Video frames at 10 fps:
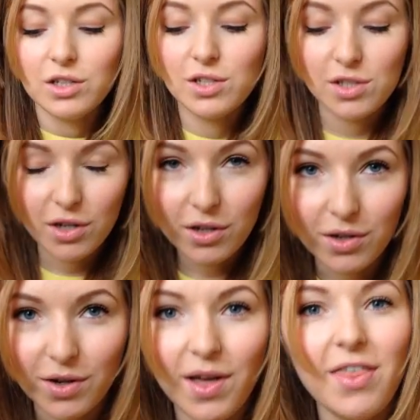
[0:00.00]

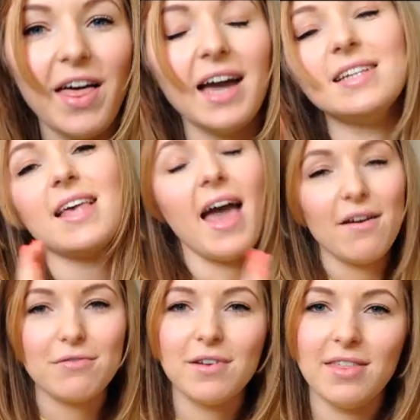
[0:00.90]
So that is
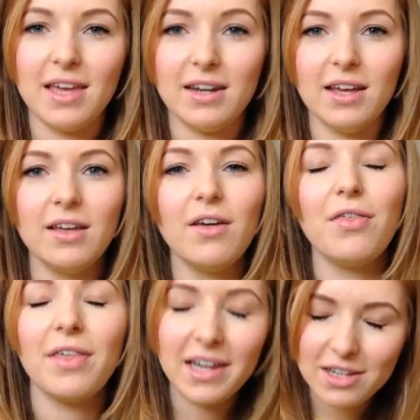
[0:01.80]
everything.
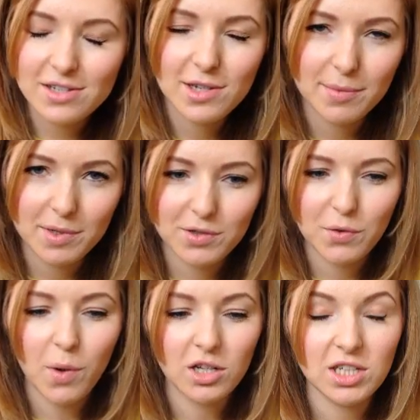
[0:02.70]
Thank you so much
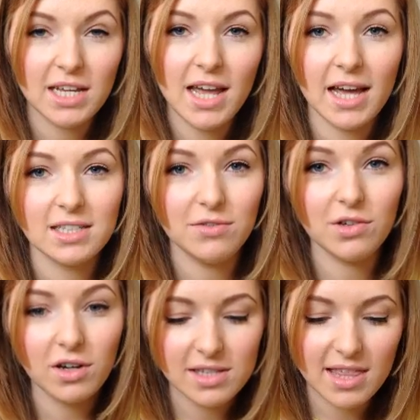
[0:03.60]
for watching, and if
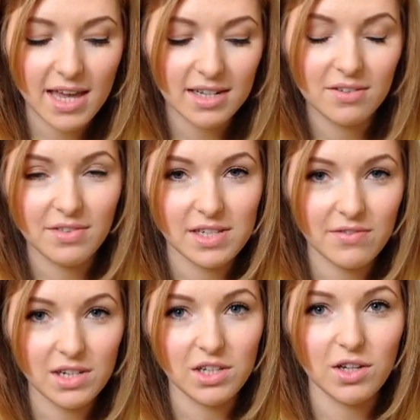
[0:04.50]
you got to the end of this
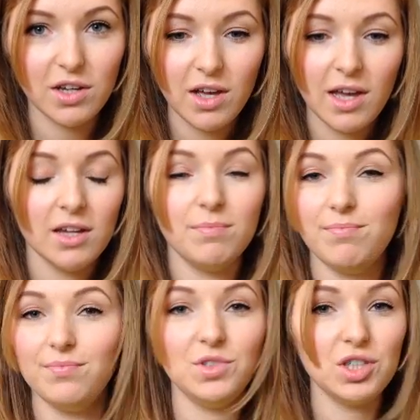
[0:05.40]
video,
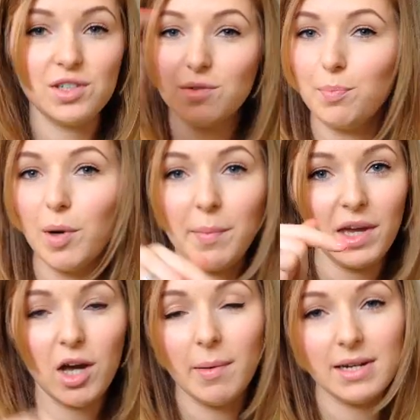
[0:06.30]
just put
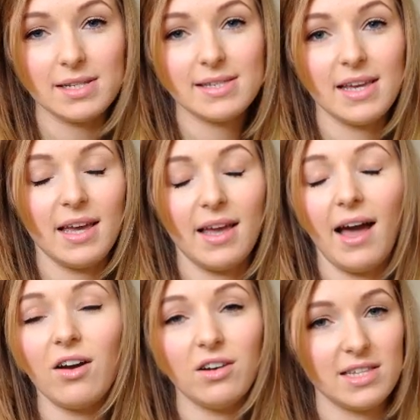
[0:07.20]
me a comment and say
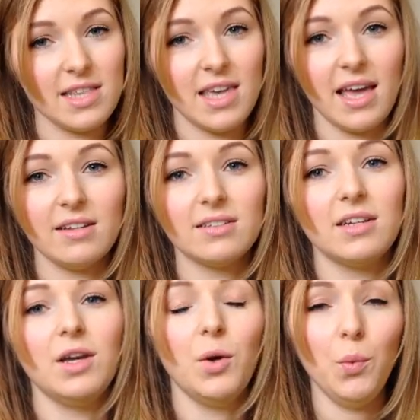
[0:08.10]
I got to the end.